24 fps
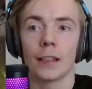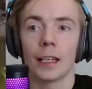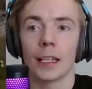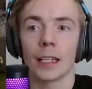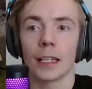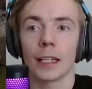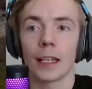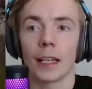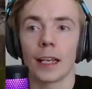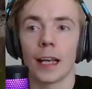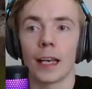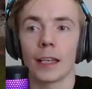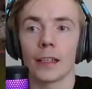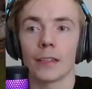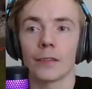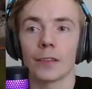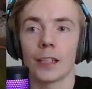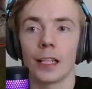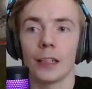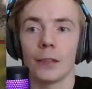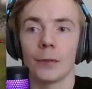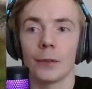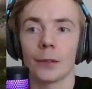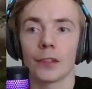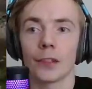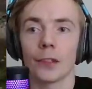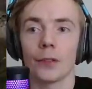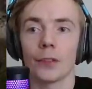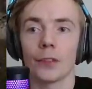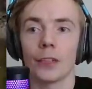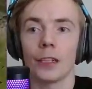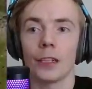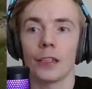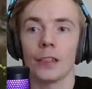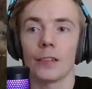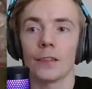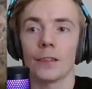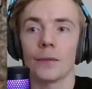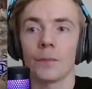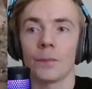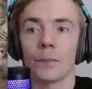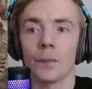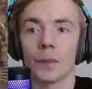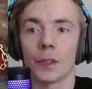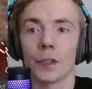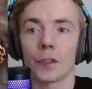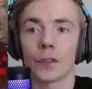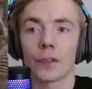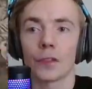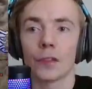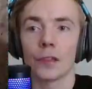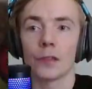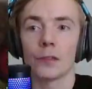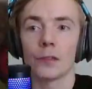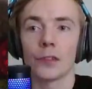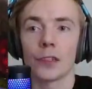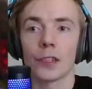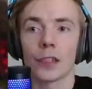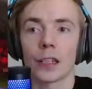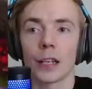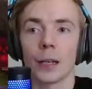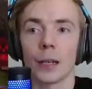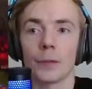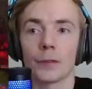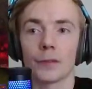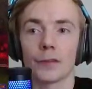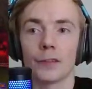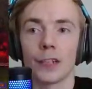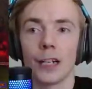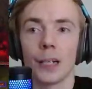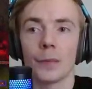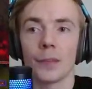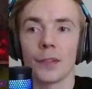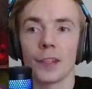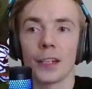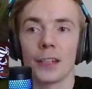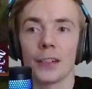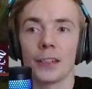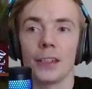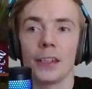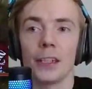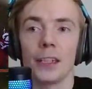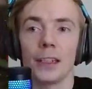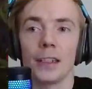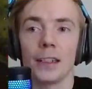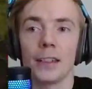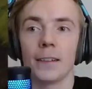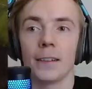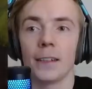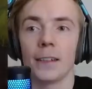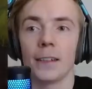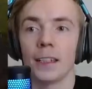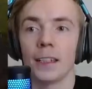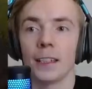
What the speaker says: I can kind of tell what's going on. Just losing a couple frames here and there.